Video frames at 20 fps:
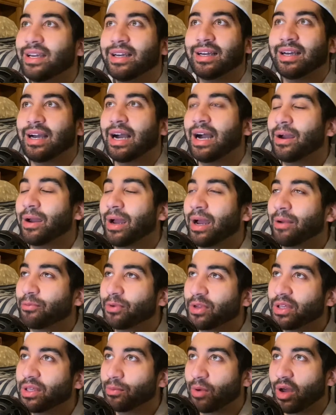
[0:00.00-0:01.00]
I
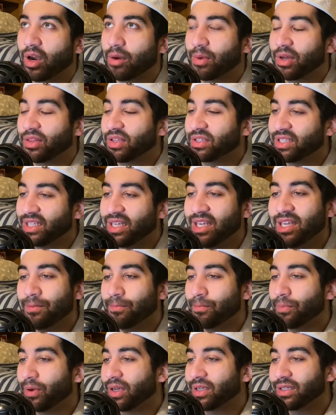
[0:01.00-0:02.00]
really want him on the team,
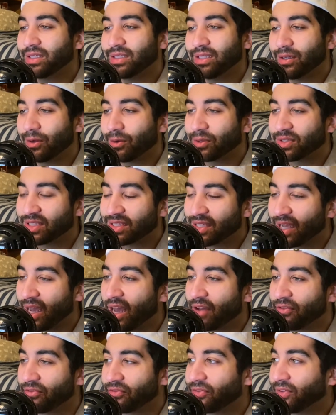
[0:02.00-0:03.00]
but it's
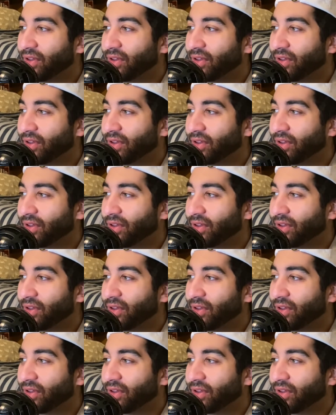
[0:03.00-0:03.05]
tough.